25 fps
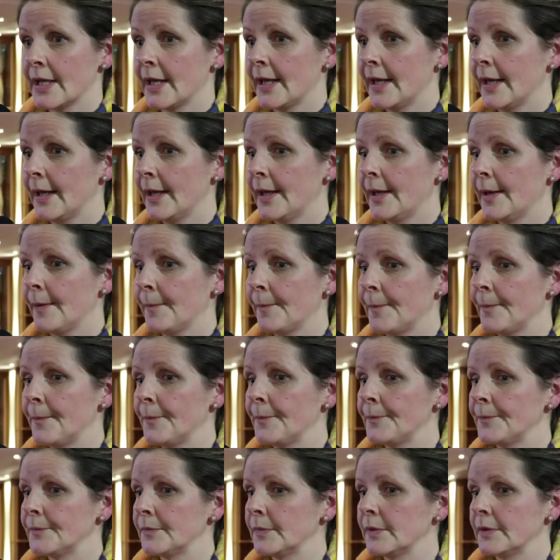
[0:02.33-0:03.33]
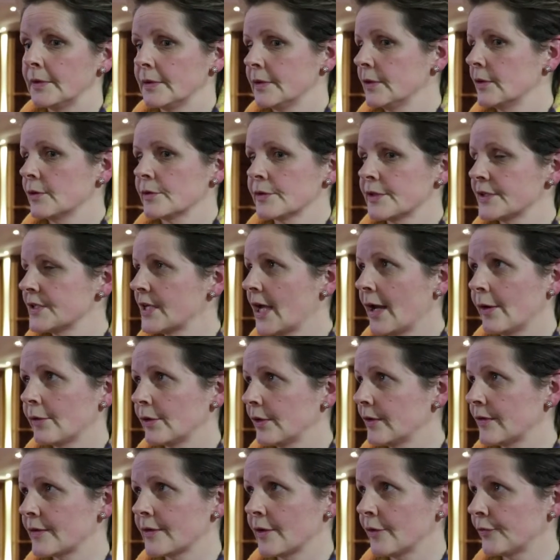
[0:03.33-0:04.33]
Um, you know, the town
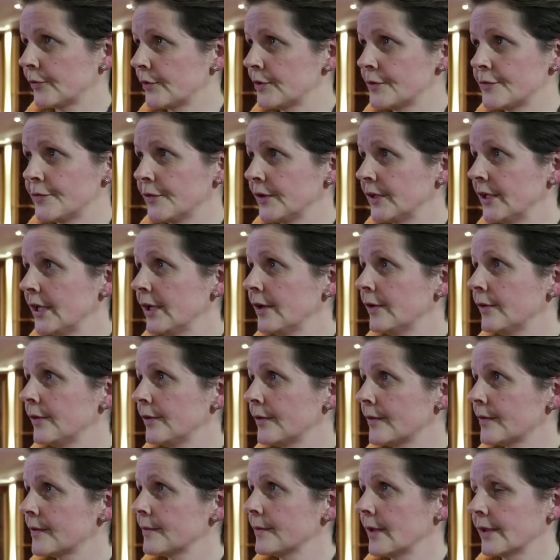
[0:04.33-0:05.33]
has suffered for years